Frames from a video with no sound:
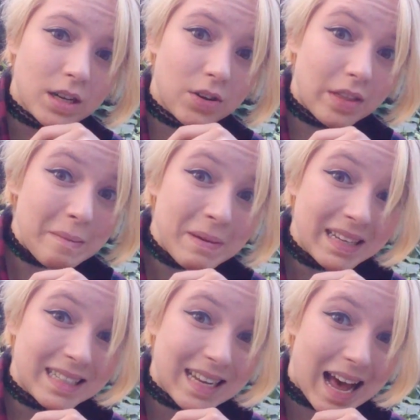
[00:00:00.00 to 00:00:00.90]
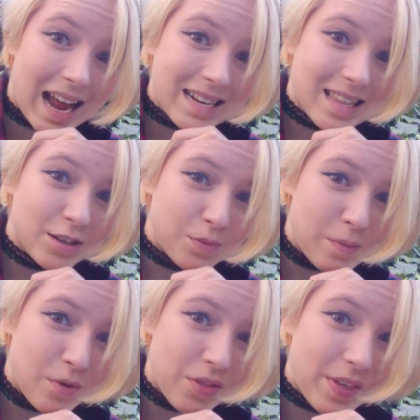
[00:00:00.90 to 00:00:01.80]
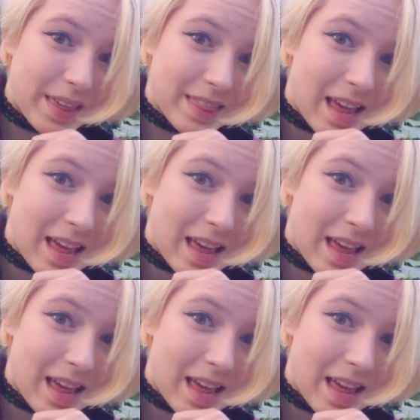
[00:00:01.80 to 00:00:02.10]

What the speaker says: So that being said, there's one more thing